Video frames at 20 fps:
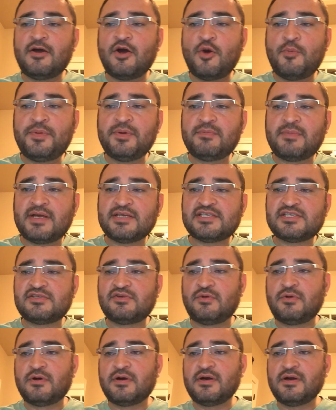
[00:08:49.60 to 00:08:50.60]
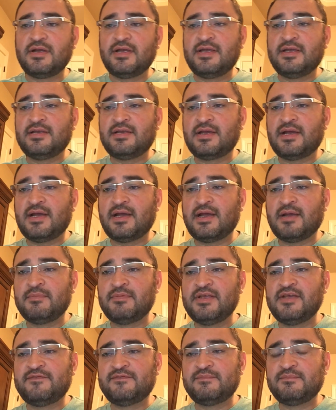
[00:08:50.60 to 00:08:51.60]
opened my store, and I
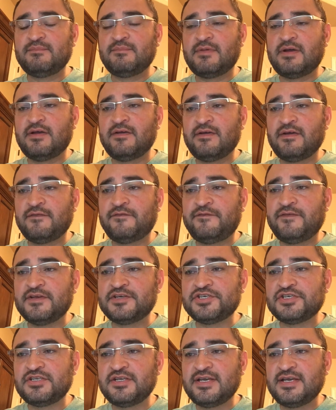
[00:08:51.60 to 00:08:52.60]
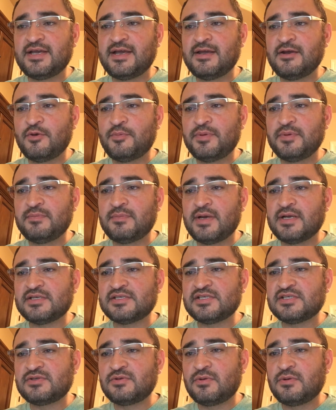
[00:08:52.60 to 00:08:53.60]
believe officially I opened my
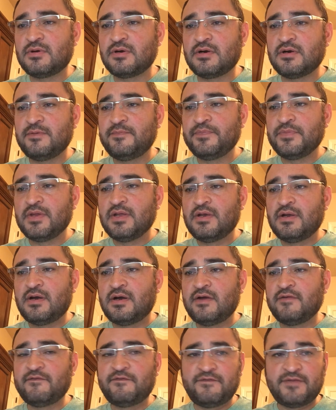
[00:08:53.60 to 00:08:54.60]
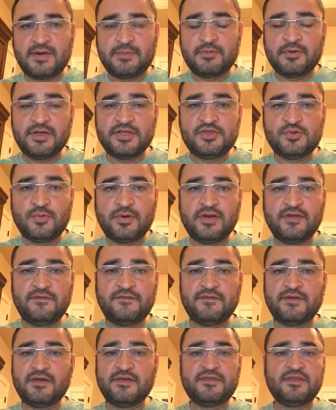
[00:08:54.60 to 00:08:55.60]
store on February
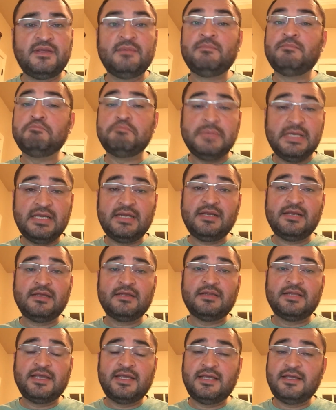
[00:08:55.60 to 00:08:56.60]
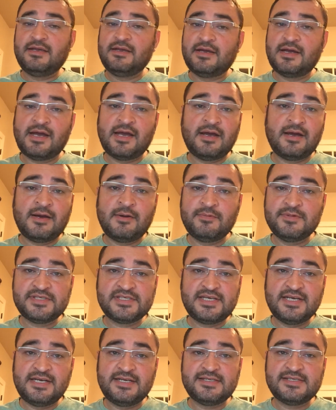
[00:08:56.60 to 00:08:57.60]
25th, immediately I was
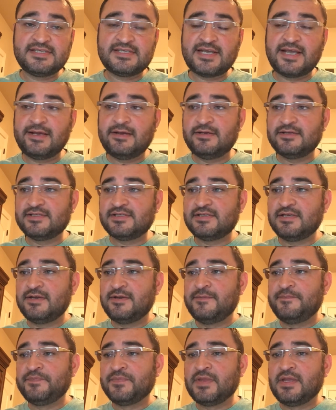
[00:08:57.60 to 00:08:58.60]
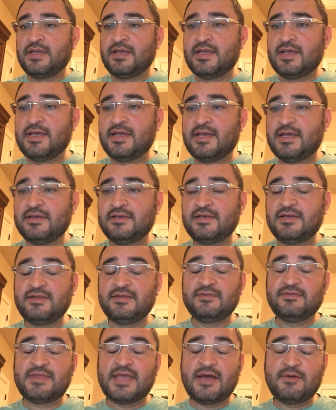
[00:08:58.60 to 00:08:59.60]
getting sales.
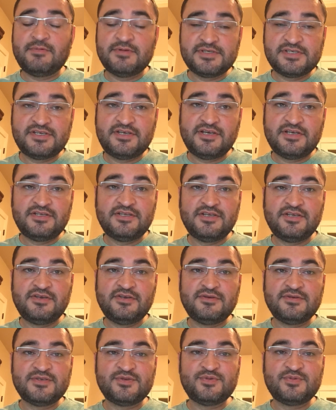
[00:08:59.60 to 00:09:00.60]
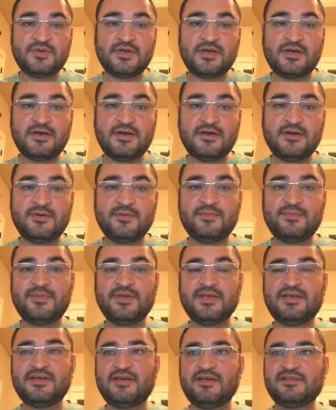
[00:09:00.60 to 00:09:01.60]
And that was good news,
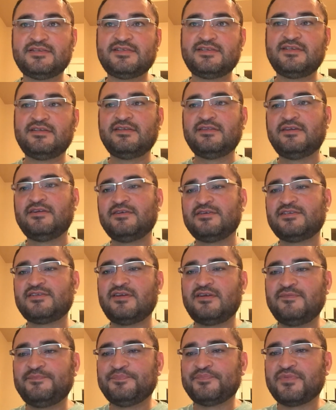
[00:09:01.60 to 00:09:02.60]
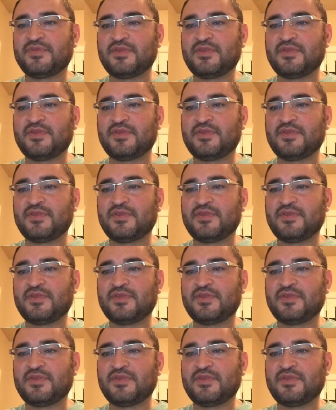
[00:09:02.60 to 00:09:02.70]
because there's